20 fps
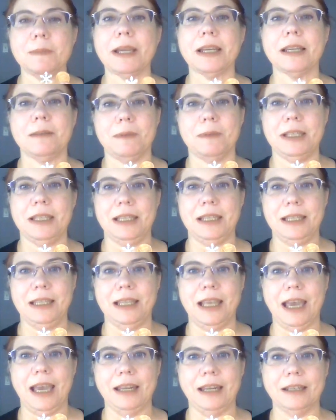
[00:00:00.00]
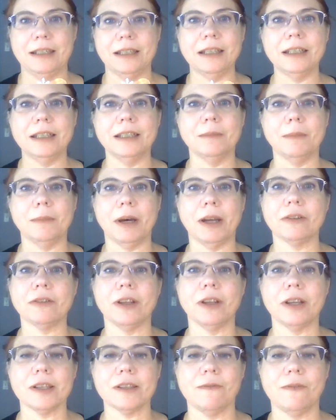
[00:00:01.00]
be seen that in the modern
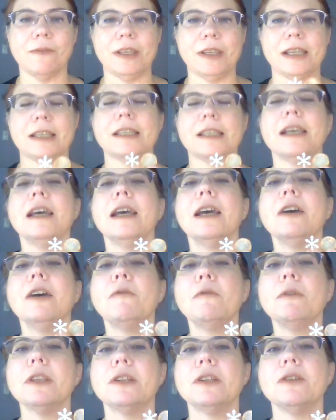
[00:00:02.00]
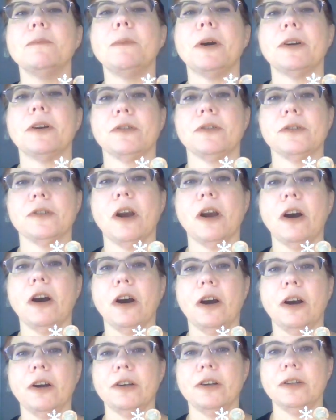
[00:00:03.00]
laws of physics when the two particles
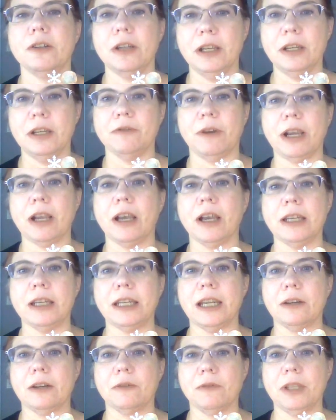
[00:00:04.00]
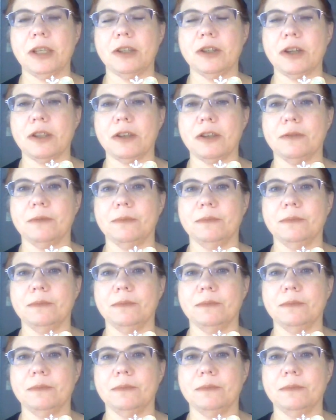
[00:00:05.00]
are in direct contact with each other.